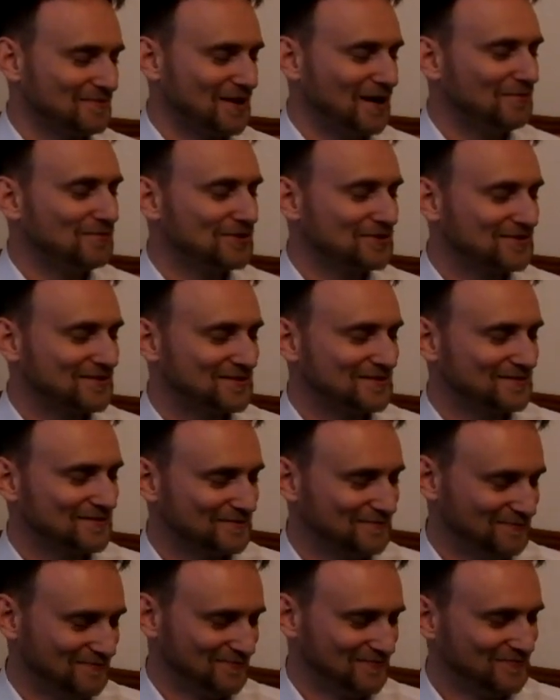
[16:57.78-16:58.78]
I well,
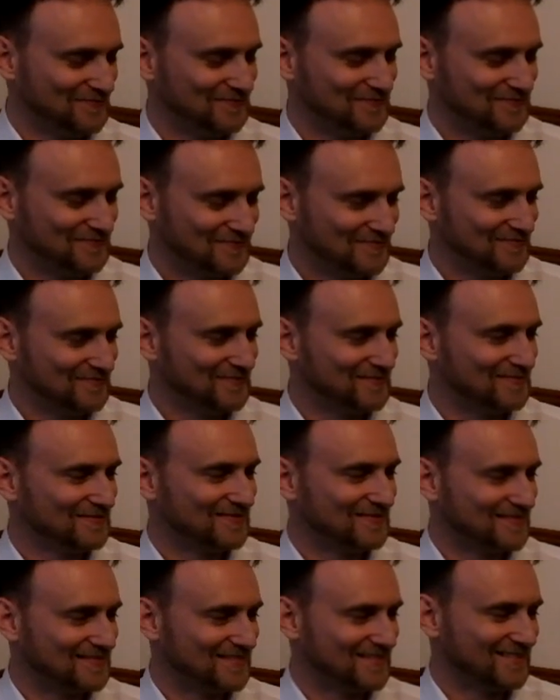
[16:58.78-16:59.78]

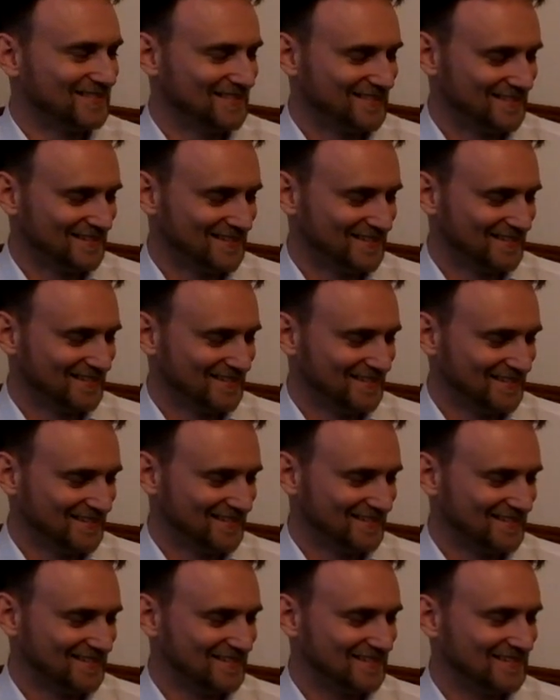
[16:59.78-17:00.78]
maybe the
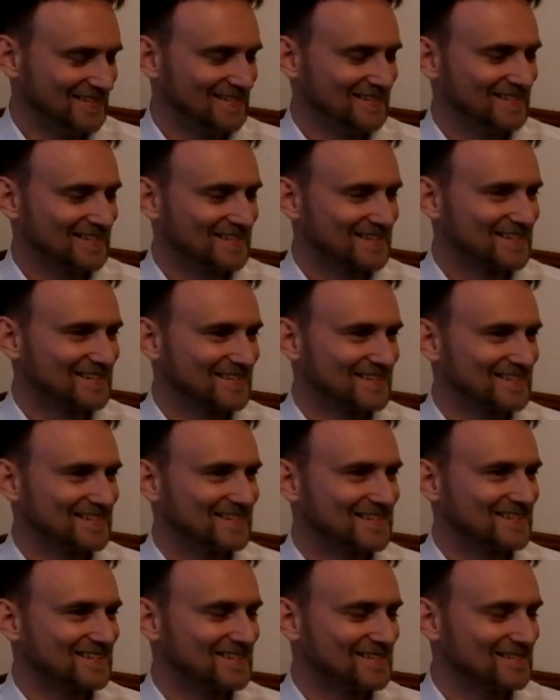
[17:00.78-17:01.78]
Americans
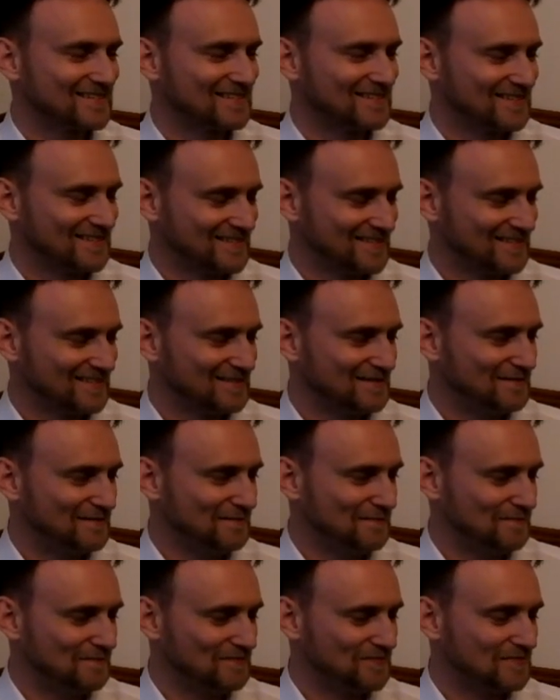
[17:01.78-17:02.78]
inflated
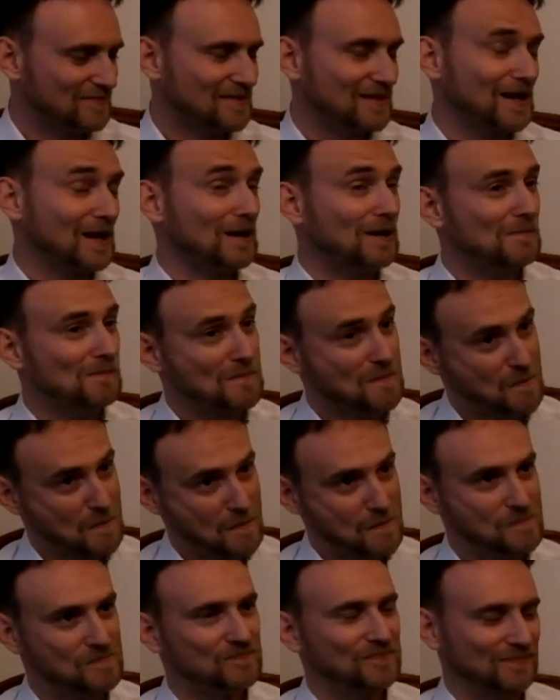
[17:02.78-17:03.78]
those numbers
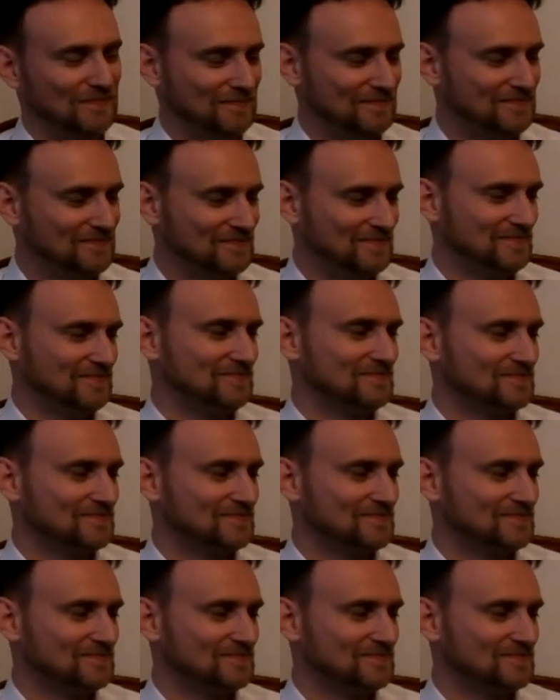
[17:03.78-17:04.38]
here and there, who